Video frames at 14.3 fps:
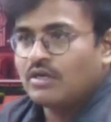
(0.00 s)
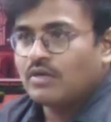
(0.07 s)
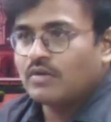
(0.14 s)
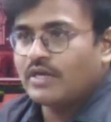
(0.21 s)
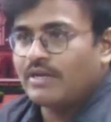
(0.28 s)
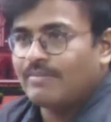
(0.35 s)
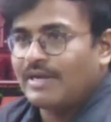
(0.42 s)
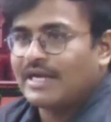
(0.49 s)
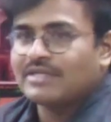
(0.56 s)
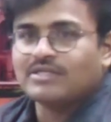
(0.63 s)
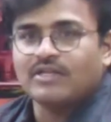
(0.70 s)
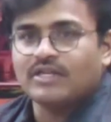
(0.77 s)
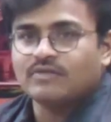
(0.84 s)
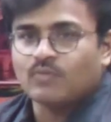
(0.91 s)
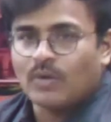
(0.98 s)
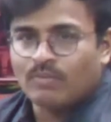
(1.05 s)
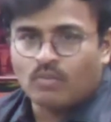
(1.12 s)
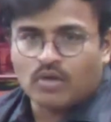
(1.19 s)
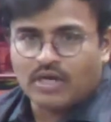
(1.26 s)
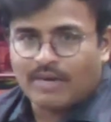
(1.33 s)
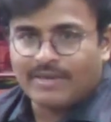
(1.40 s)
Okay, in Maharashtra, there is one
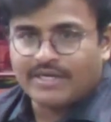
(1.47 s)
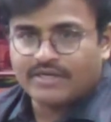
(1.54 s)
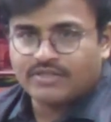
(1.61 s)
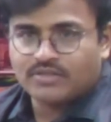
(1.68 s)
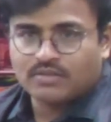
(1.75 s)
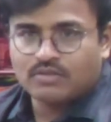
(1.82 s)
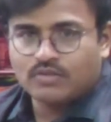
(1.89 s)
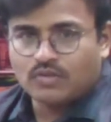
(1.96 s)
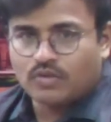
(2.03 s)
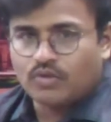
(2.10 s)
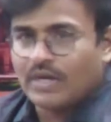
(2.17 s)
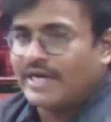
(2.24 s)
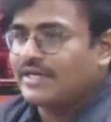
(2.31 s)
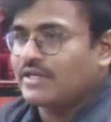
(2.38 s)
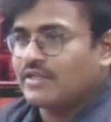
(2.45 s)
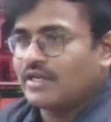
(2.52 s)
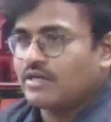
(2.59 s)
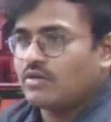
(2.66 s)
more drama tradition. So you write it there.